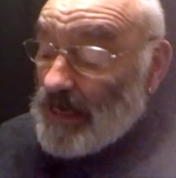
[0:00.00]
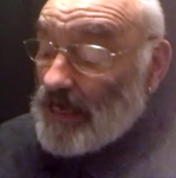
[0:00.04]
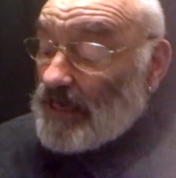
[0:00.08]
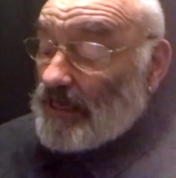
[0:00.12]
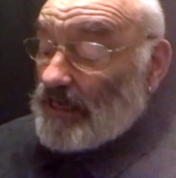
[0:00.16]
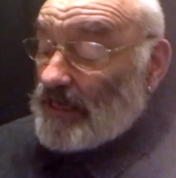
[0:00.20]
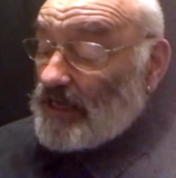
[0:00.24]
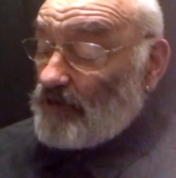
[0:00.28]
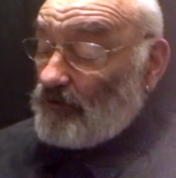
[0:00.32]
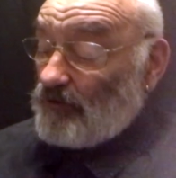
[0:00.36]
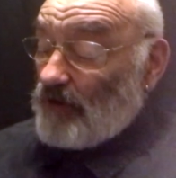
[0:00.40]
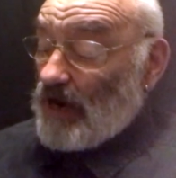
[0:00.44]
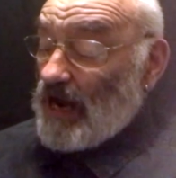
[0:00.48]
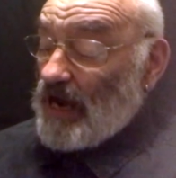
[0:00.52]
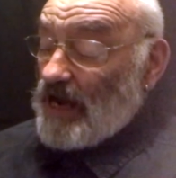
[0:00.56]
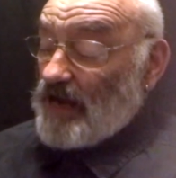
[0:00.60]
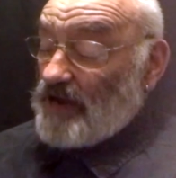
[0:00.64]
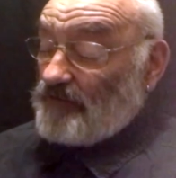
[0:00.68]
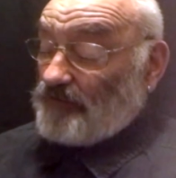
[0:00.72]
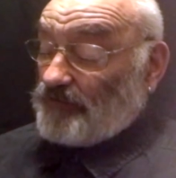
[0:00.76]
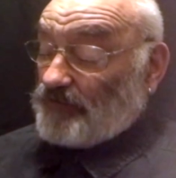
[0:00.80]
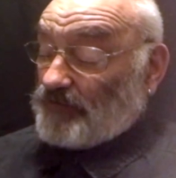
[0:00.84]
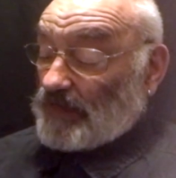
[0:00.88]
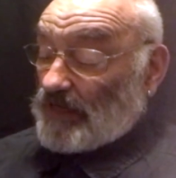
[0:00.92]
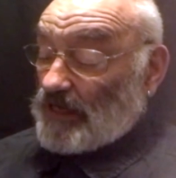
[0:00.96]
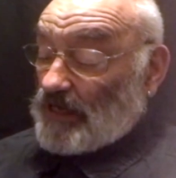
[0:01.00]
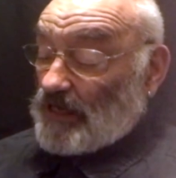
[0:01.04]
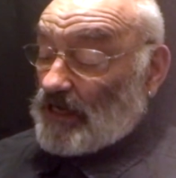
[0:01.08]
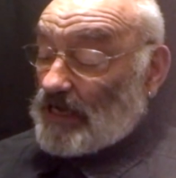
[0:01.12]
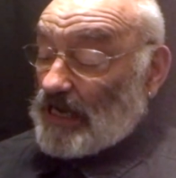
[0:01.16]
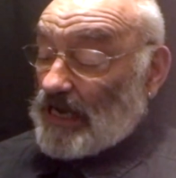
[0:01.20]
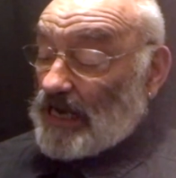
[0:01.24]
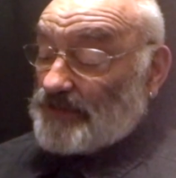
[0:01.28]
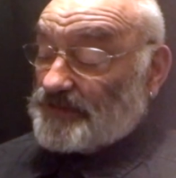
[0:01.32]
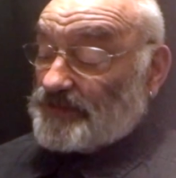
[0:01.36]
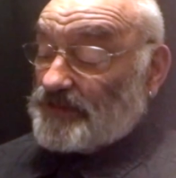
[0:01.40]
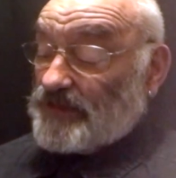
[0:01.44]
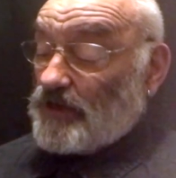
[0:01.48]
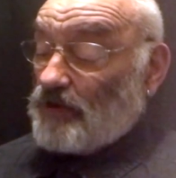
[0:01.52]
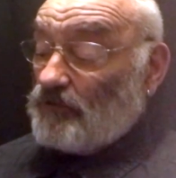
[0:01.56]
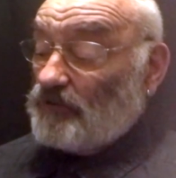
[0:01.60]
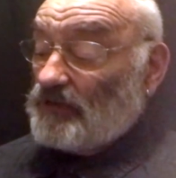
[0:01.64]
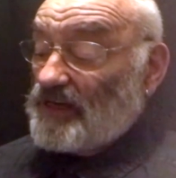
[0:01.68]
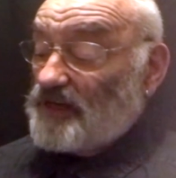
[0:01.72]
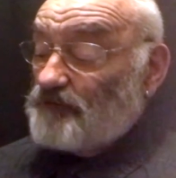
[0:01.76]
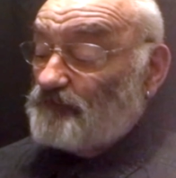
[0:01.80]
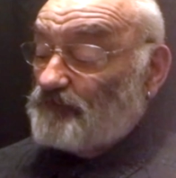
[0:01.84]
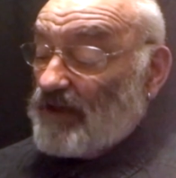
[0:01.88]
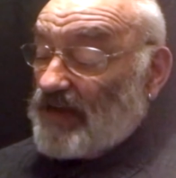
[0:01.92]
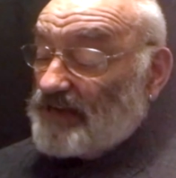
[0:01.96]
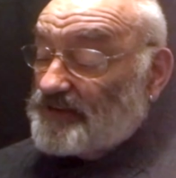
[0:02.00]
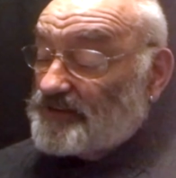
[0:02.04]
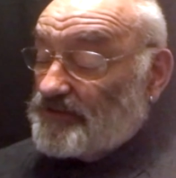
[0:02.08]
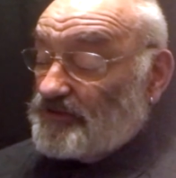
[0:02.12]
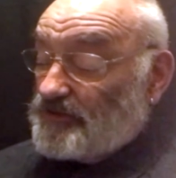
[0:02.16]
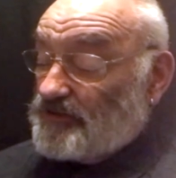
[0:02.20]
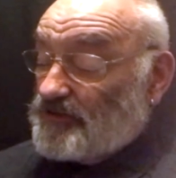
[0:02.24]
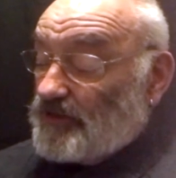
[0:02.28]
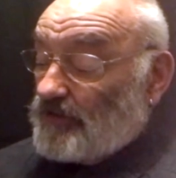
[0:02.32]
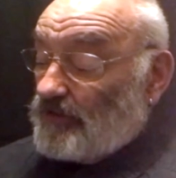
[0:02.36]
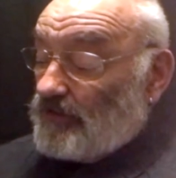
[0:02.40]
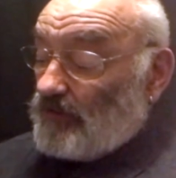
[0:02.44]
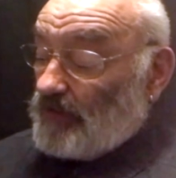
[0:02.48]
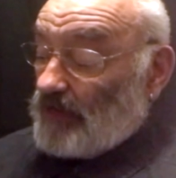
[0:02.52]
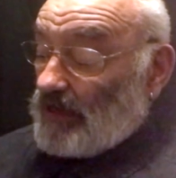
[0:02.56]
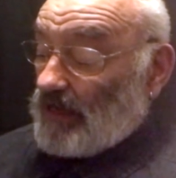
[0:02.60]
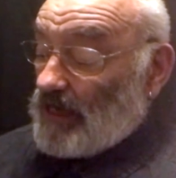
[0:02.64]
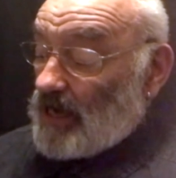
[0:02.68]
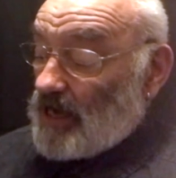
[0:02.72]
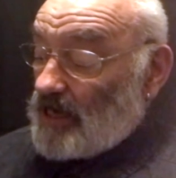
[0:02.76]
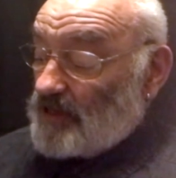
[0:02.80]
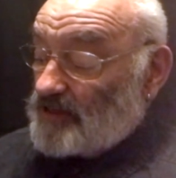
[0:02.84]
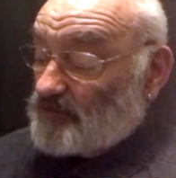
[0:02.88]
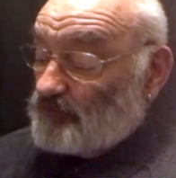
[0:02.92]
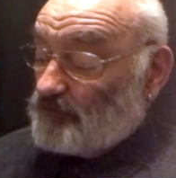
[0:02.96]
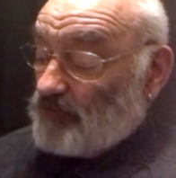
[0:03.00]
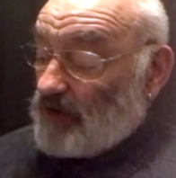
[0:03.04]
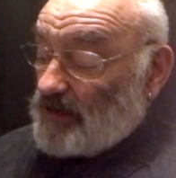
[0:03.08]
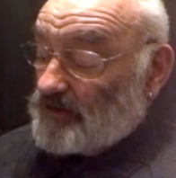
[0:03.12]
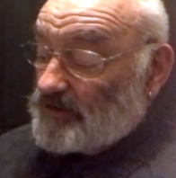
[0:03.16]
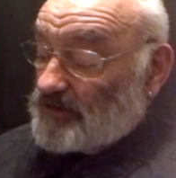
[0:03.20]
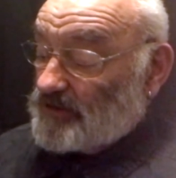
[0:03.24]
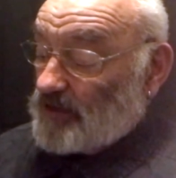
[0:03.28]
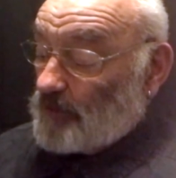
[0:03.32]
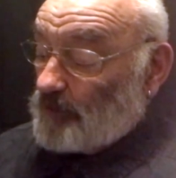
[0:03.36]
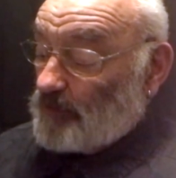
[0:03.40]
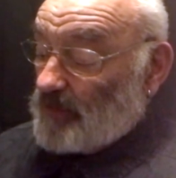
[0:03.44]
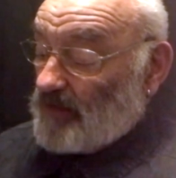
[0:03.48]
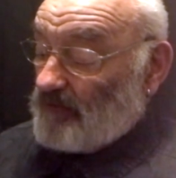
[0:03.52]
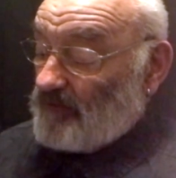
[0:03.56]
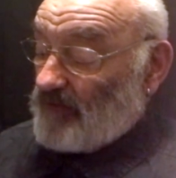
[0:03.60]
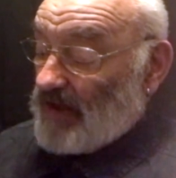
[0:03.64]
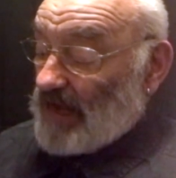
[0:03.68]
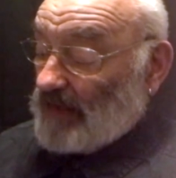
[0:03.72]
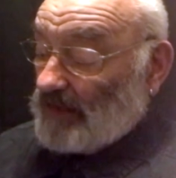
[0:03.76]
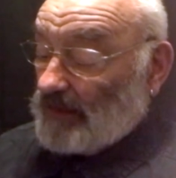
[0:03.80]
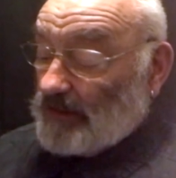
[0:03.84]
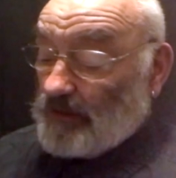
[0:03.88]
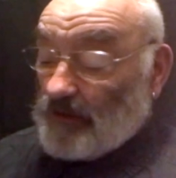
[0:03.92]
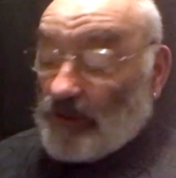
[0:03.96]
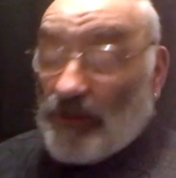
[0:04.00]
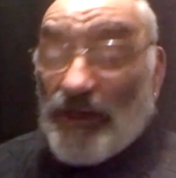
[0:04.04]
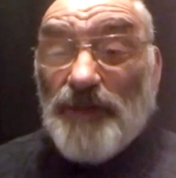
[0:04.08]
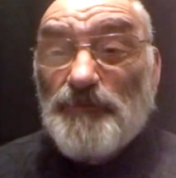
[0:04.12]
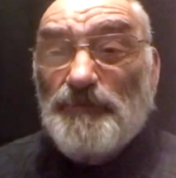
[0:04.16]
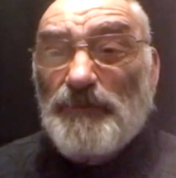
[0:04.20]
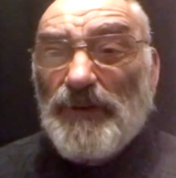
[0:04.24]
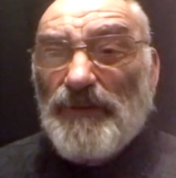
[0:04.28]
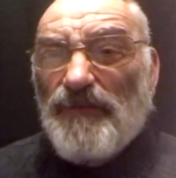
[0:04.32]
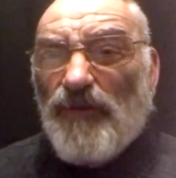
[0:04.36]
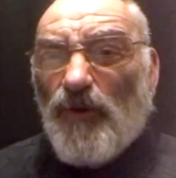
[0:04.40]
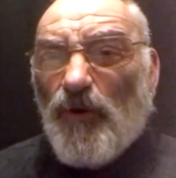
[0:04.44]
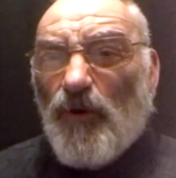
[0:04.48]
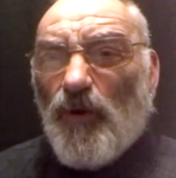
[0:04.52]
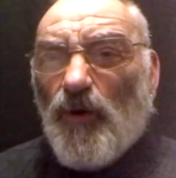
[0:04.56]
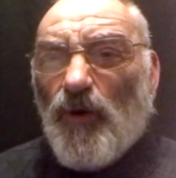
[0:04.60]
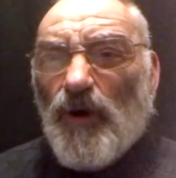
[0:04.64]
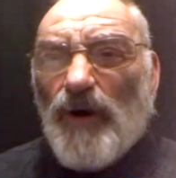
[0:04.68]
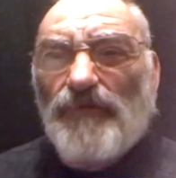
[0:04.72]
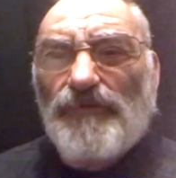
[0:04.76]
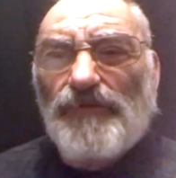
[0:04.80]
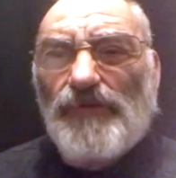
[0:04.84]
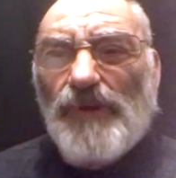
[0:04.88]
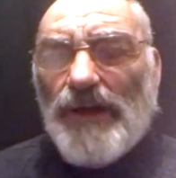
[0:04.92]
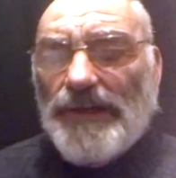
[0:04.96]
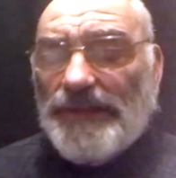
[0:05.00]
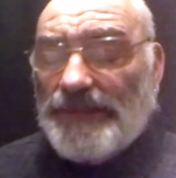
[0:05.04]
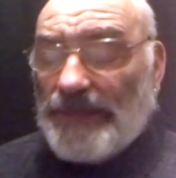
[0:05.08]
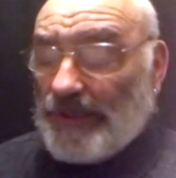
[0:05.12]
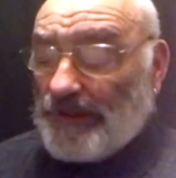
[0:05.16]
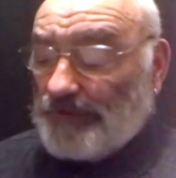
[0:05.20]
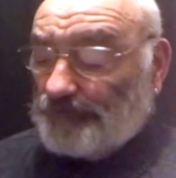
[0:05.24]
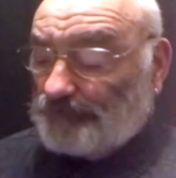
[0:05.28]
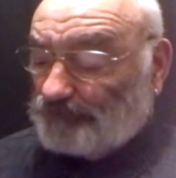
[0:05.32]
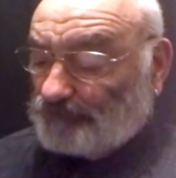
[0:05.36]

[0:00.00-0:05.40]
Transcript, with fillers: He arrived as the only passenger on the last bus up the valley the night before, a Friday.